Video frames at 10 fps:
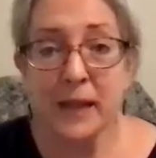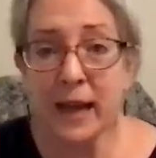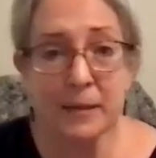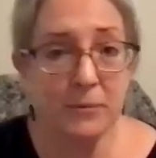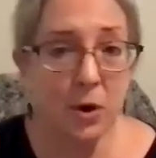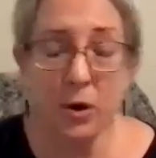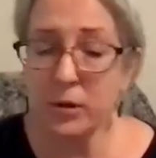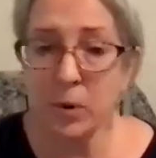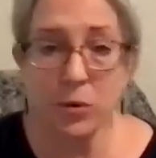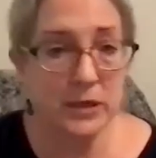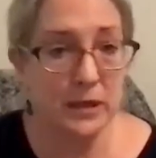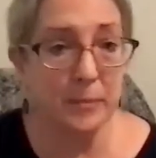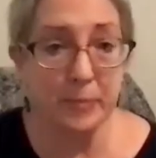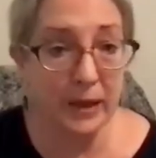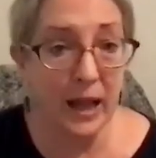I am not the most
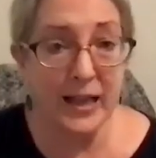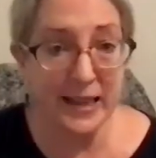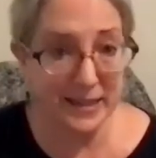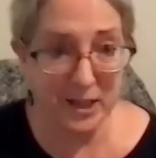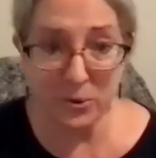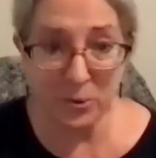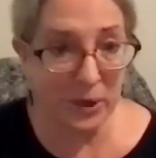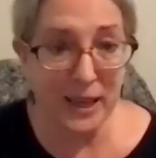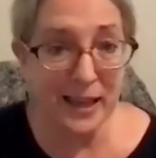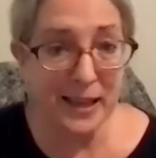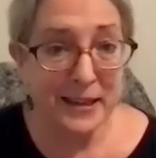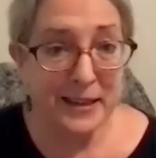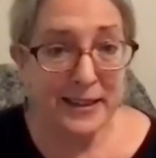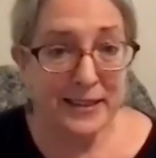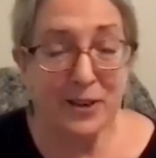compliant yogi,
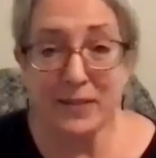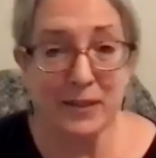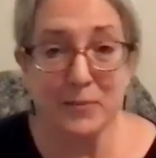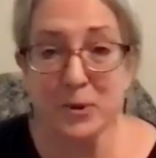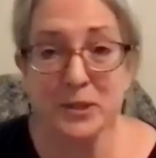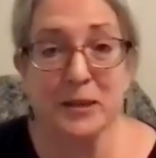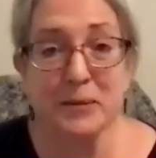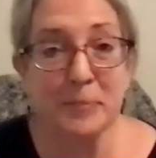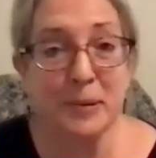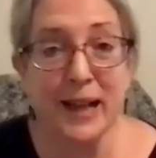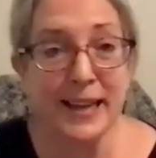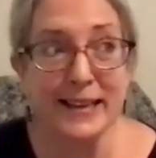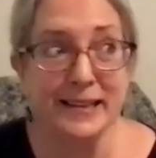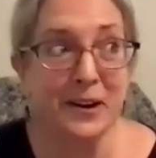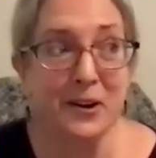not even the most
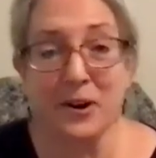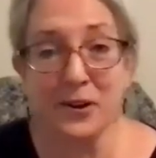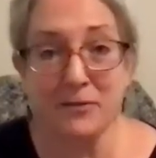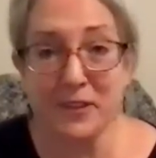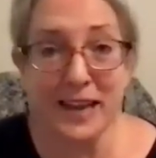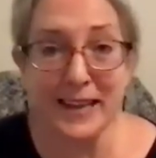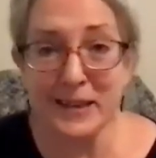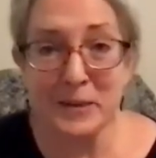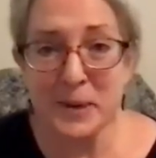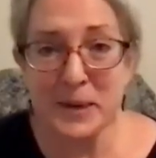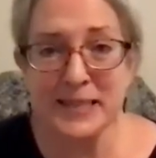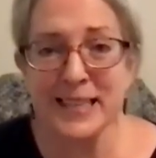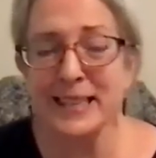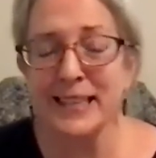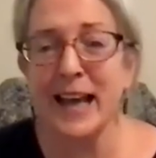compliant Ayurveda
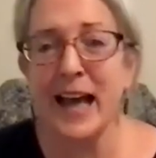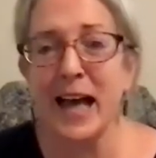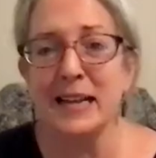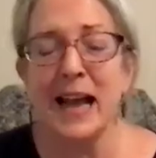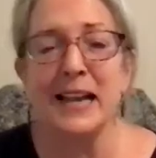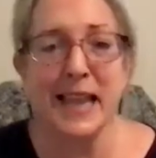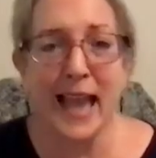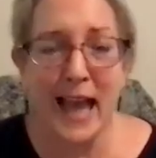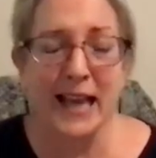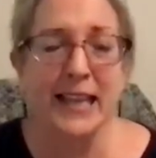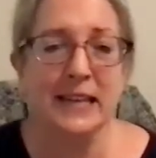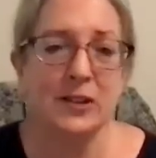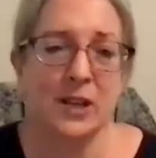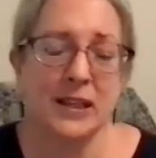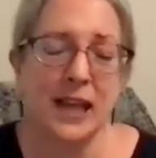person. And yet I can
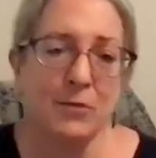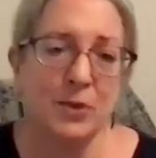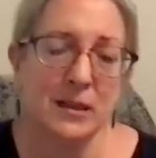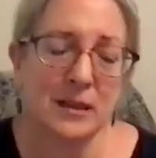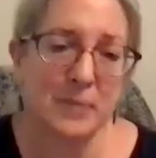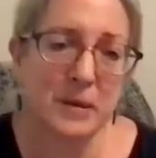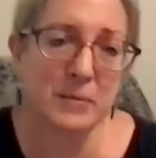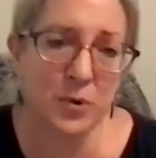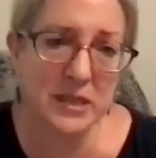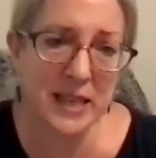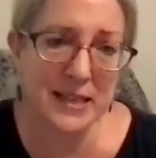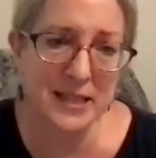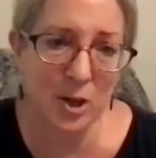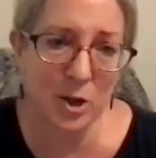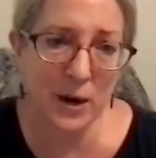look at that with a little bit more sense of
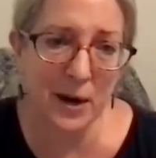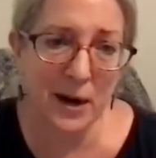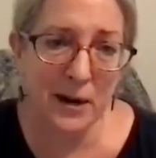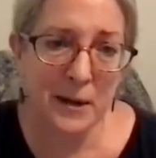humor,